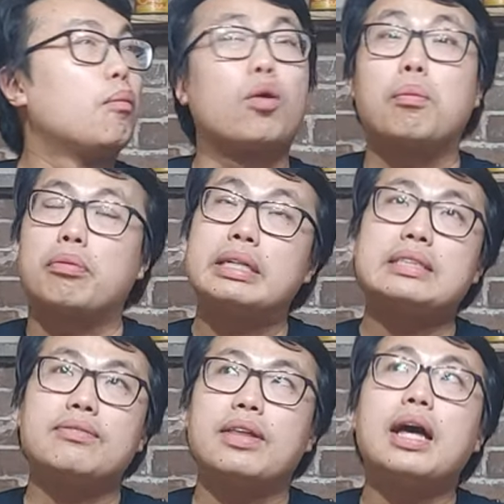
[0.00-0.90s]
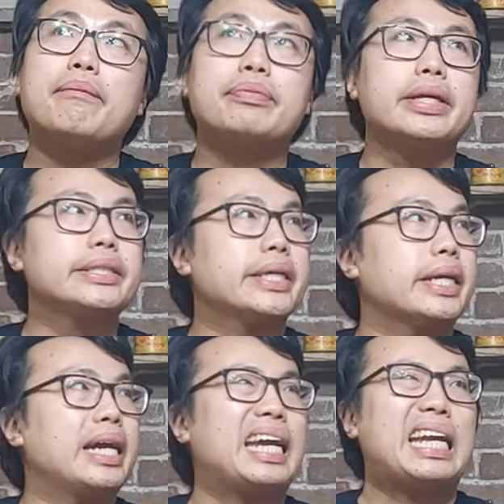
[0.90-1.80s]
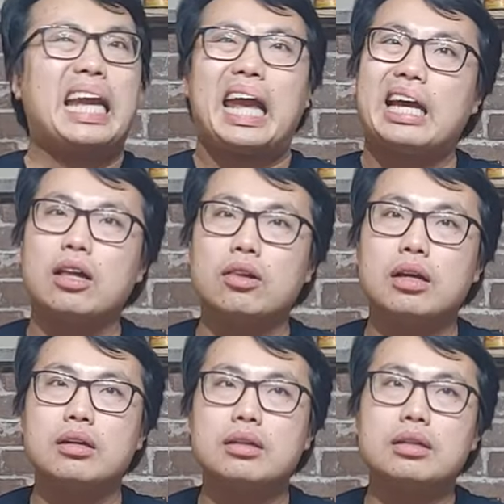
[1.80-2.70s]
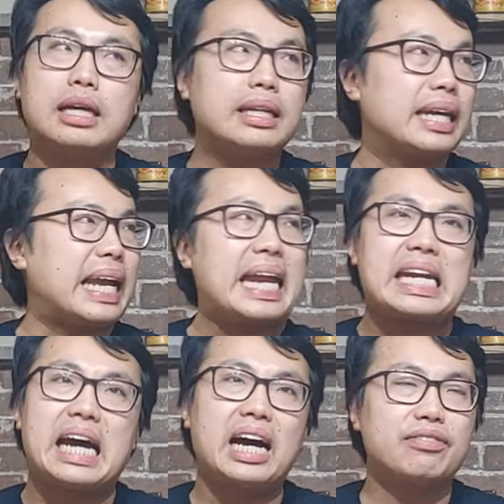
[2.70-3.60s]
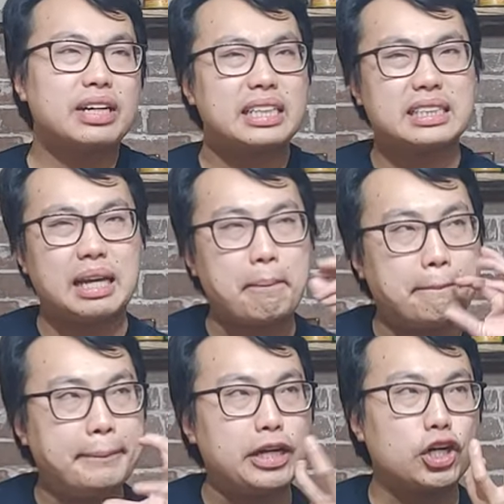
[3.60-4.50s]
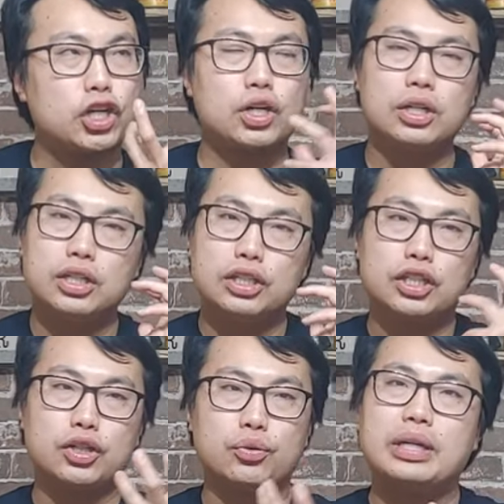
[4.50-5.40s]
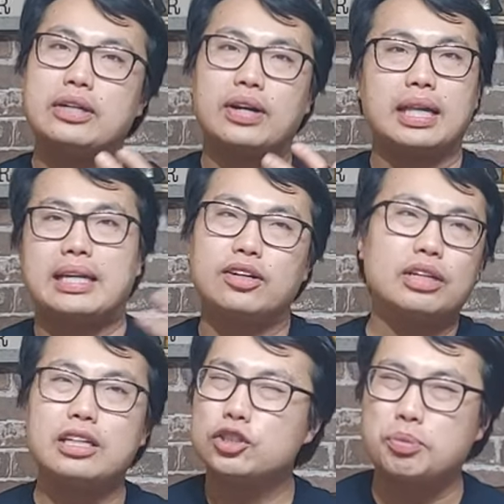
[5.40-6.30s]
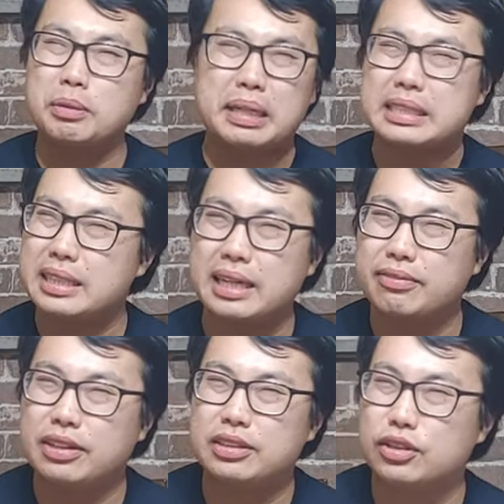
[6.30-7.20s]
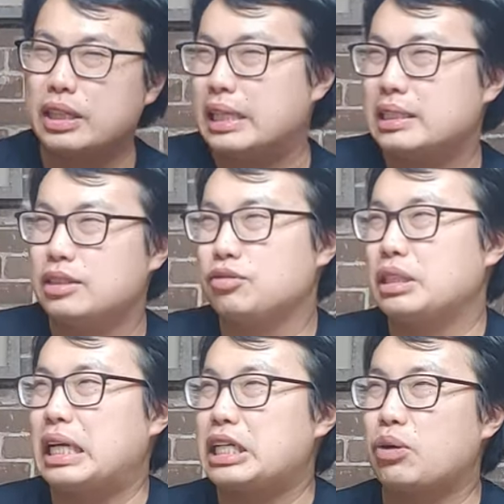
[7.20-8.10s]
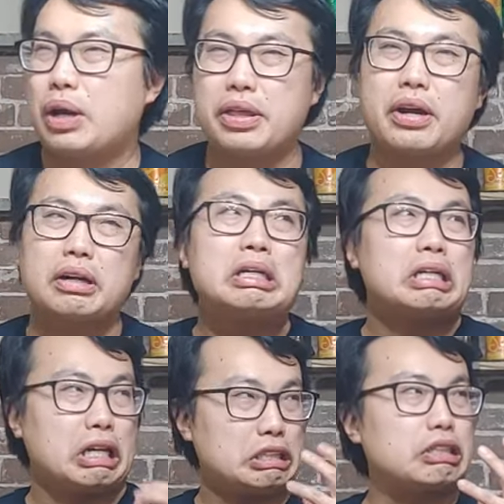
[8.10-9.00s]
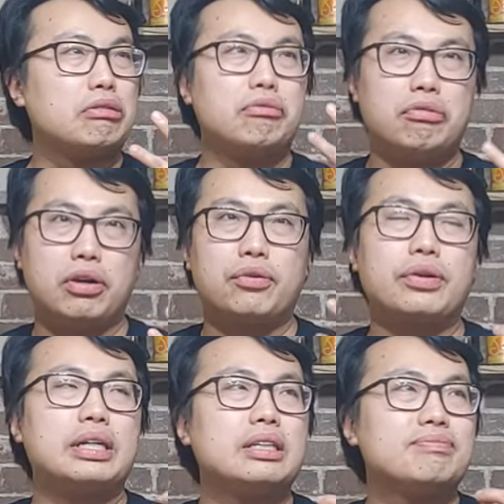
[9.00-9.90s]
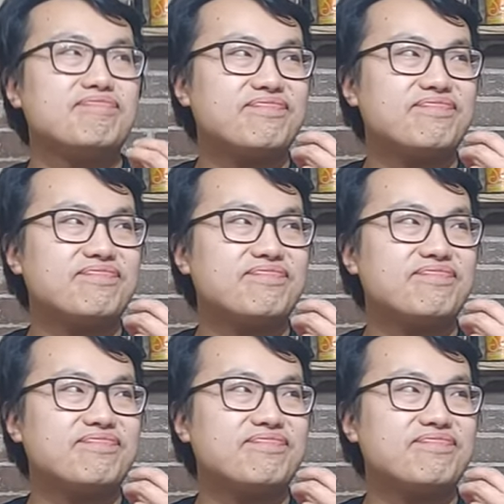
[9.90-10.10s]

more abrasive than that. It's like kale and like endive, right? It's that bitter green, like you know eating spring mix and like lettuce doesn't really get you quite there. It's a very